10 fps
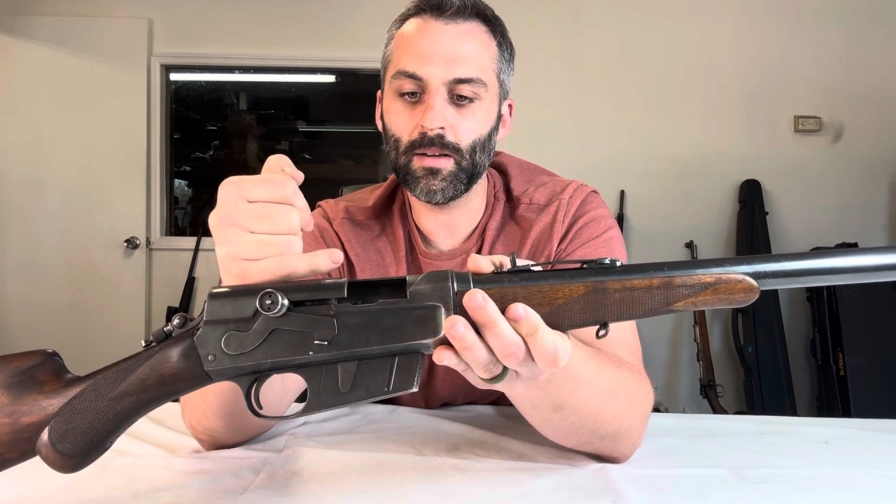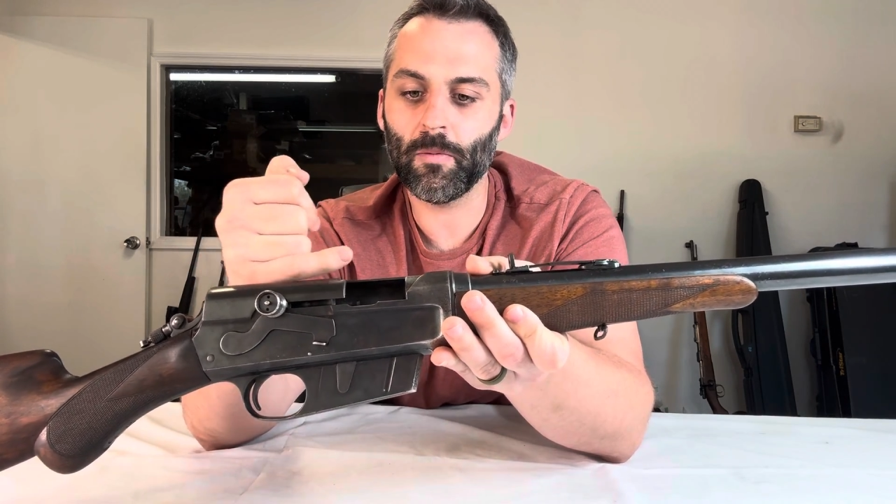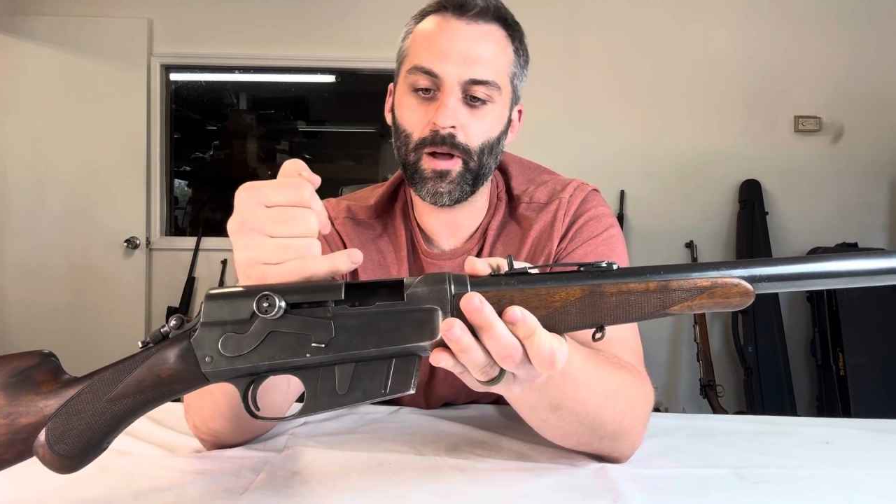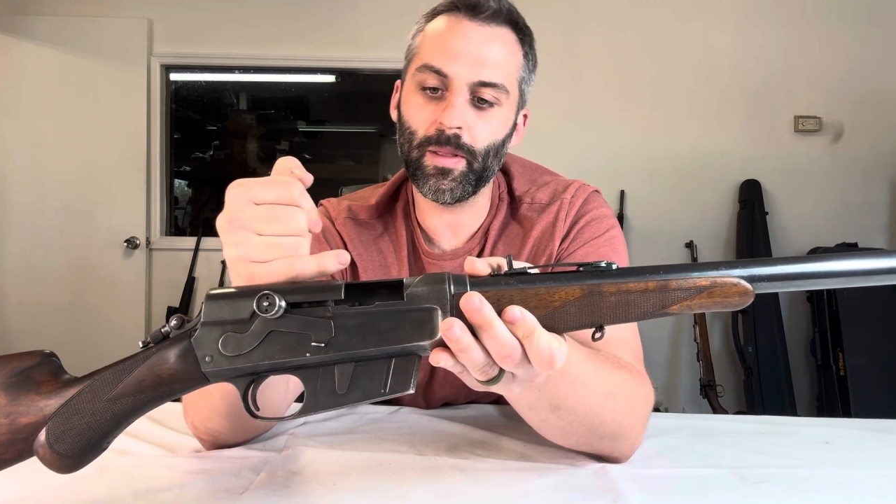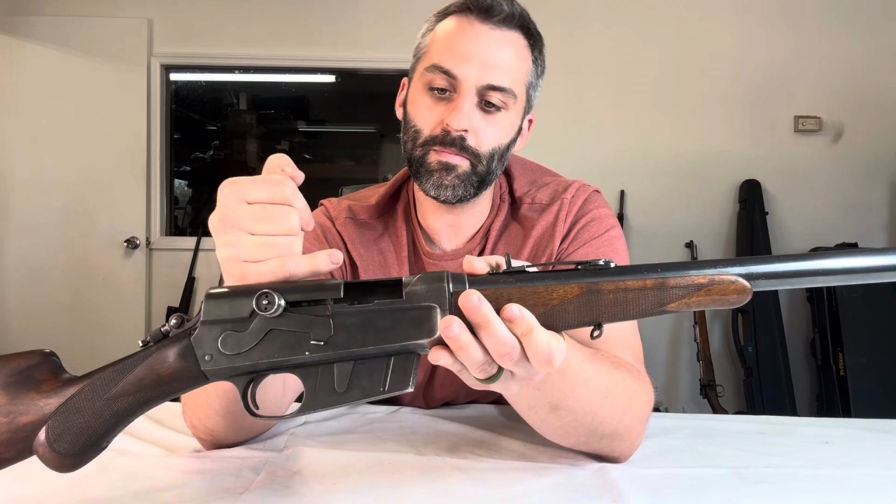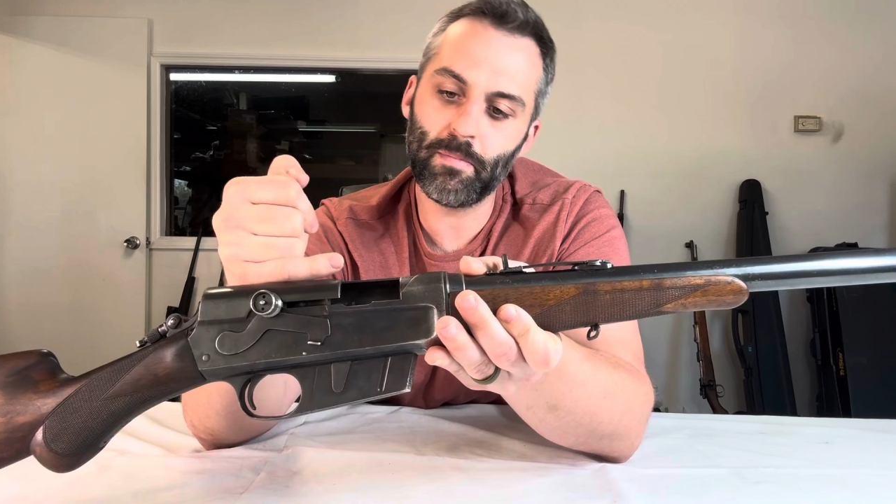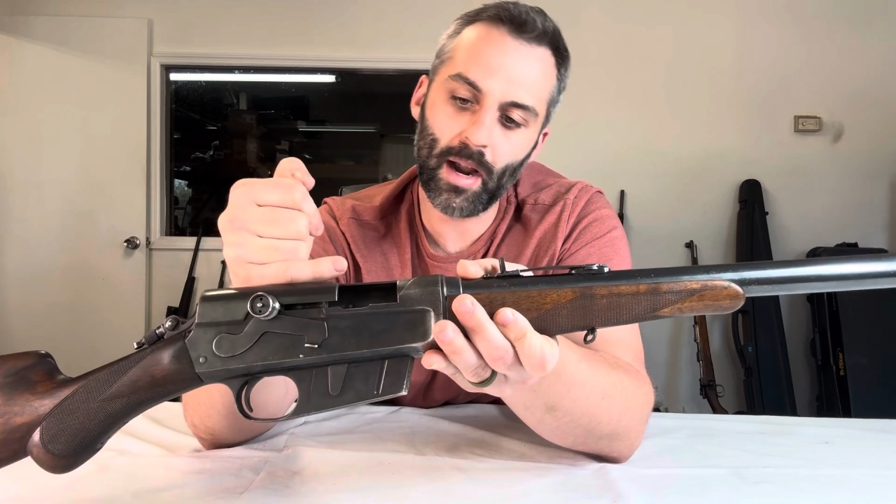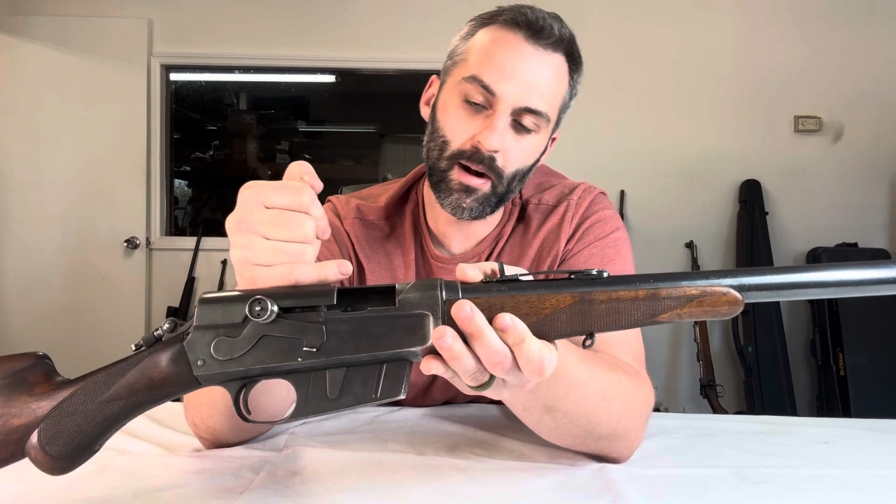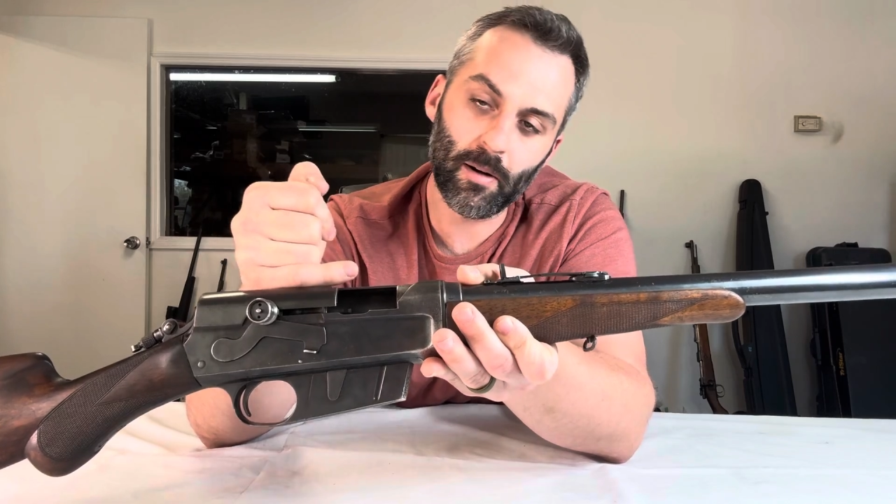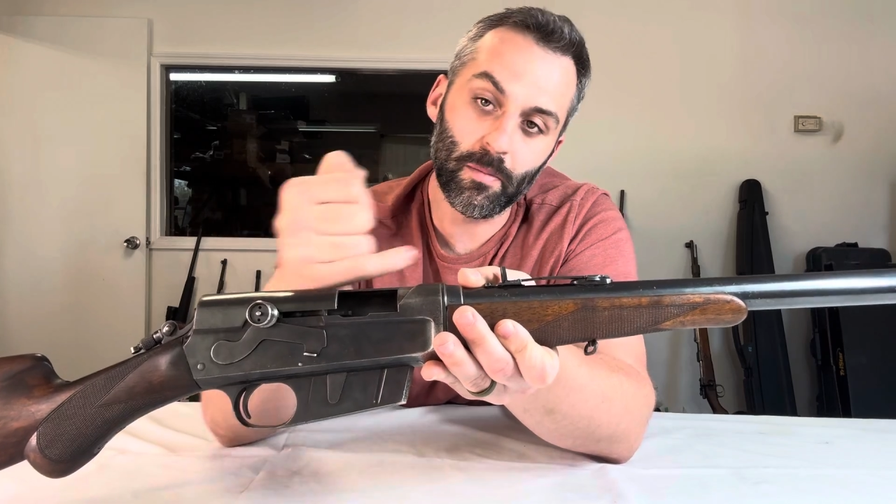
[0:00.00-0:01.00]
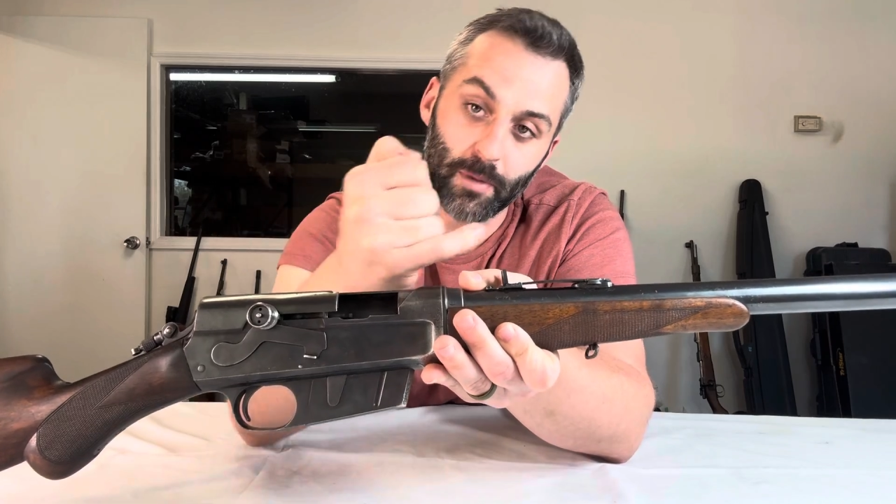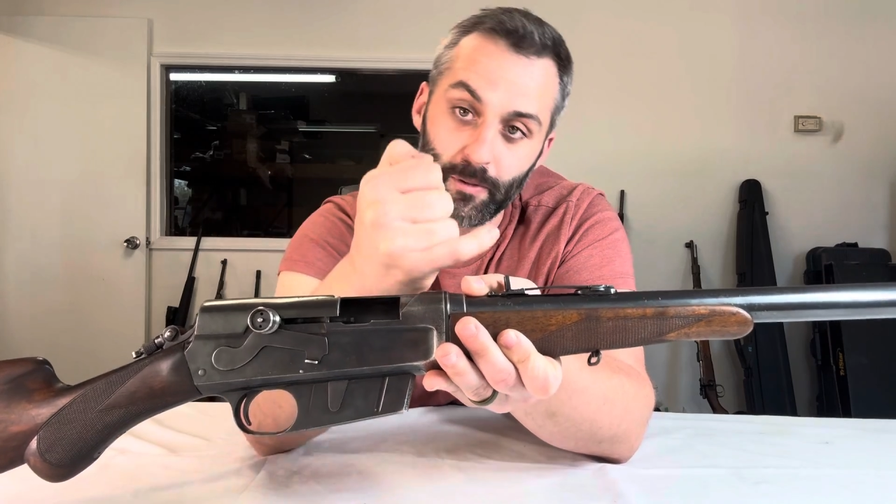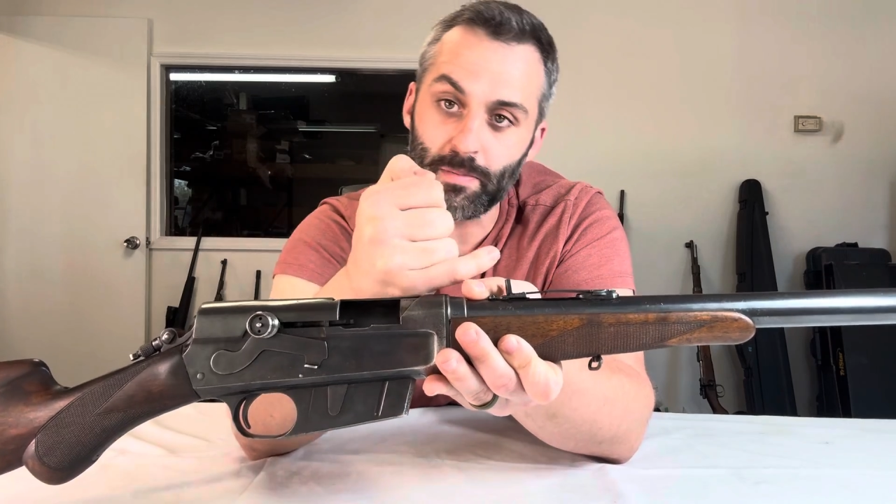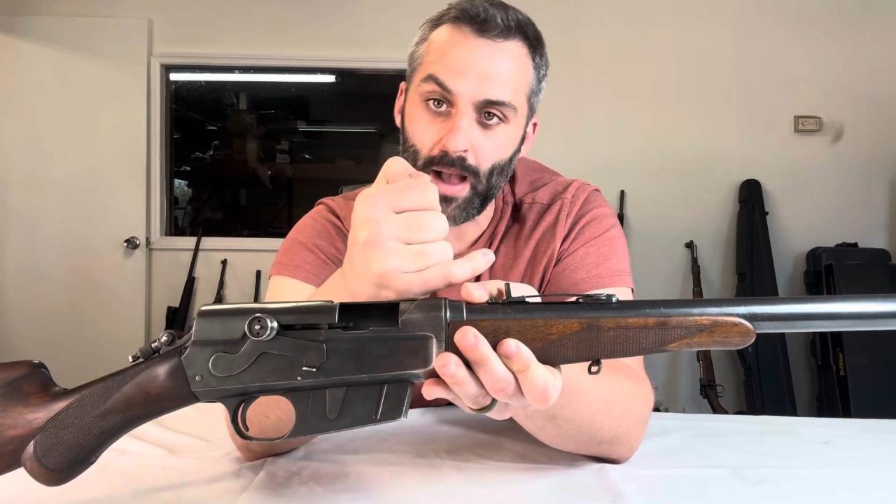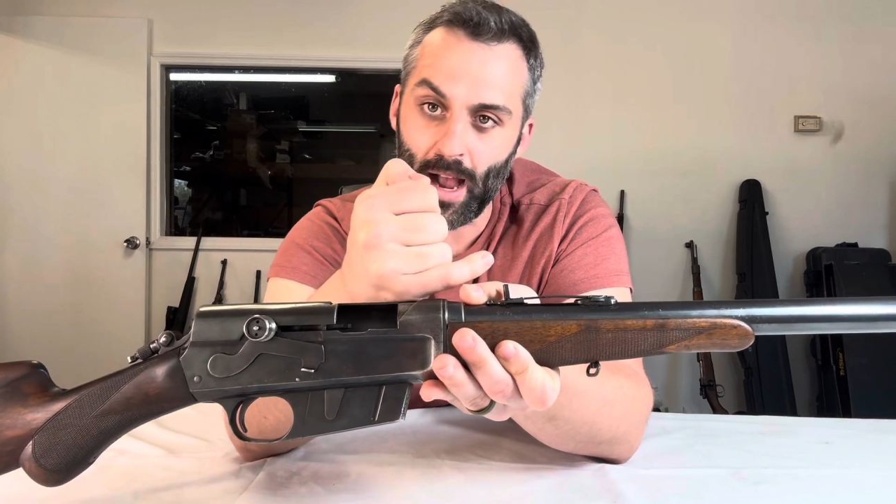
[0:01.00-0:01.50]
while the barrel
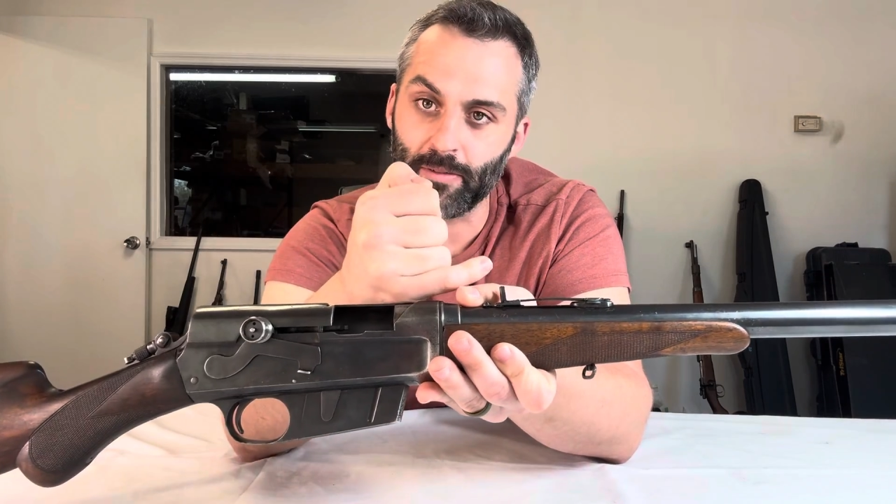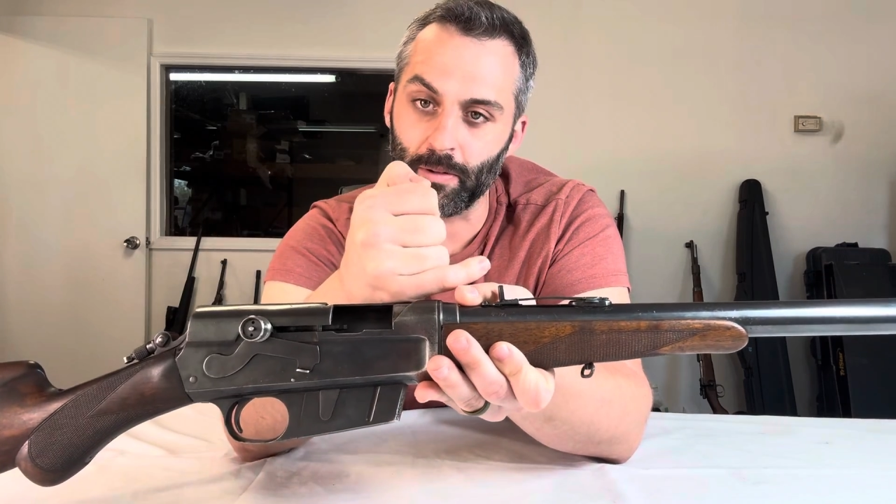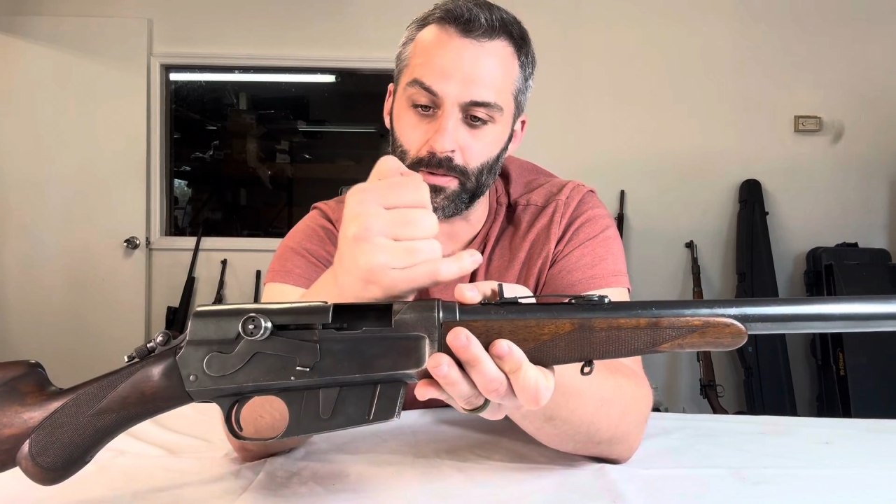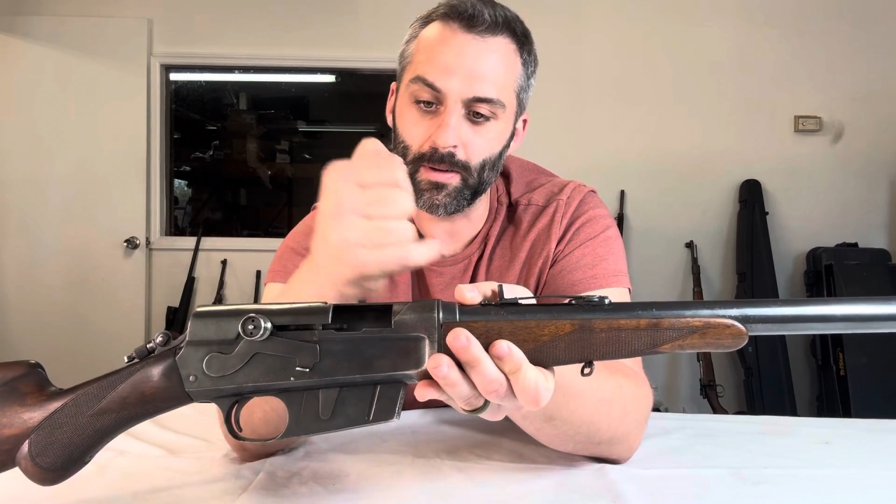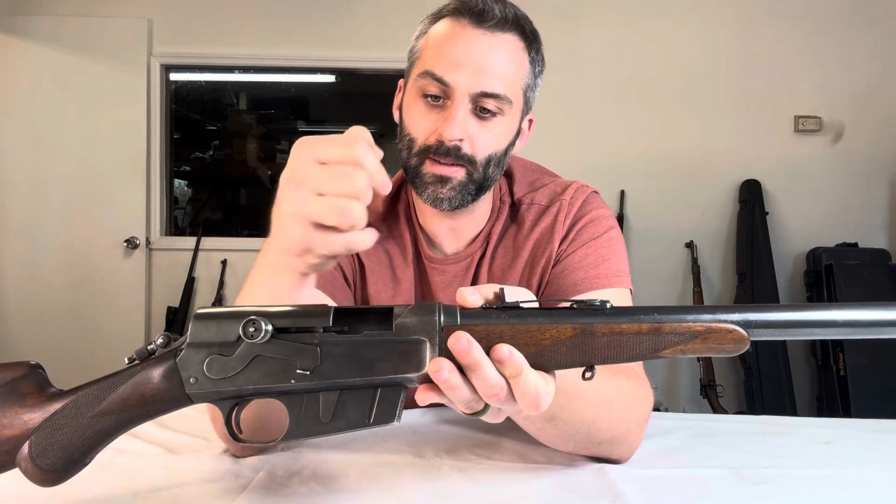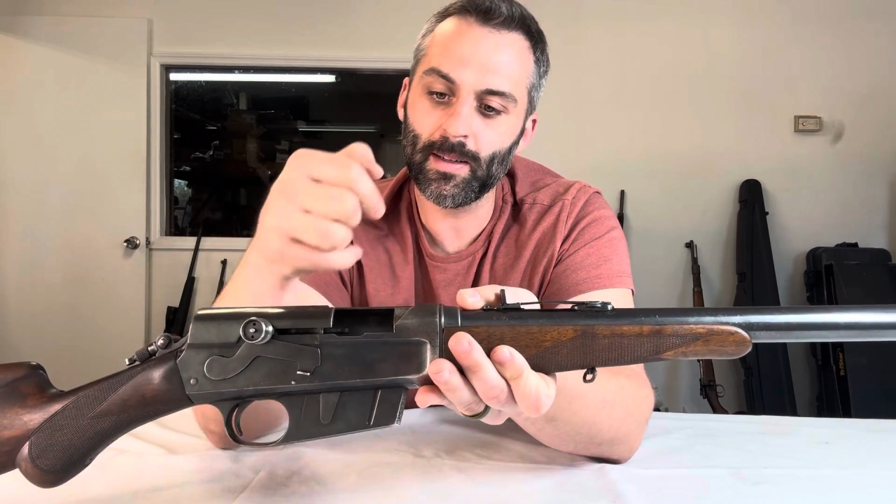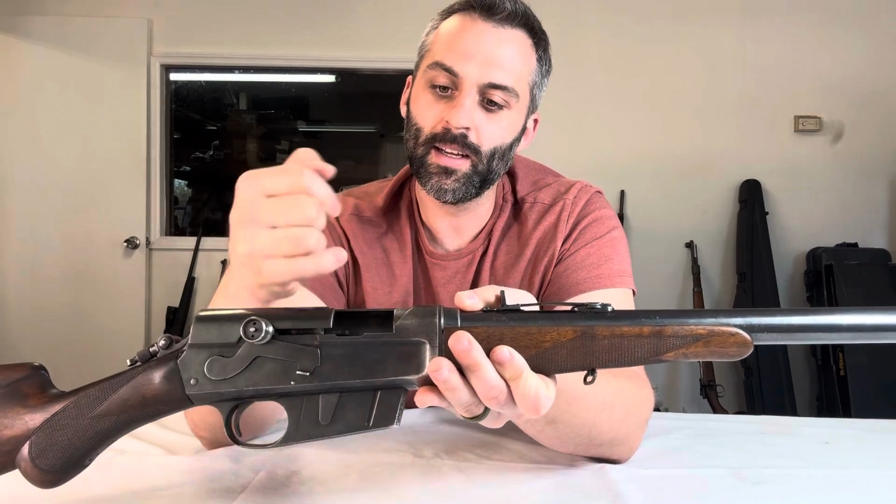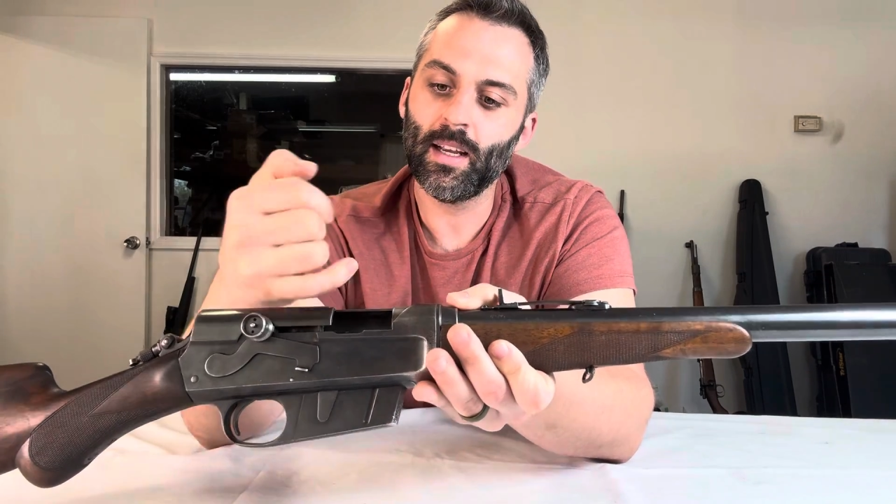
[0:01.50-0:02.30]
moves back forward.